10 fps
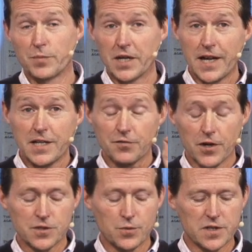Pick any of
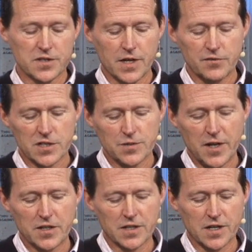those words that I've just
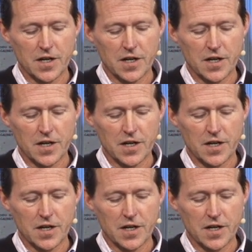mentioned,